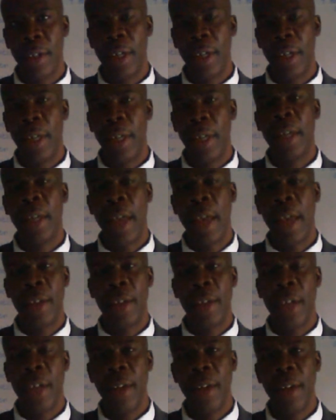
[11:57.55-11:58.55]
in the energy
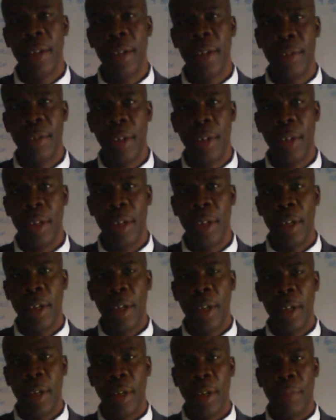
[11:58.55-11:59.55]
industry?
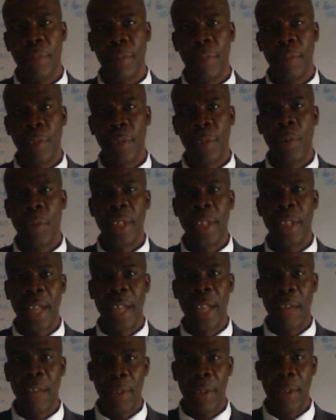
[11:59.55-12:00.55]
What does the government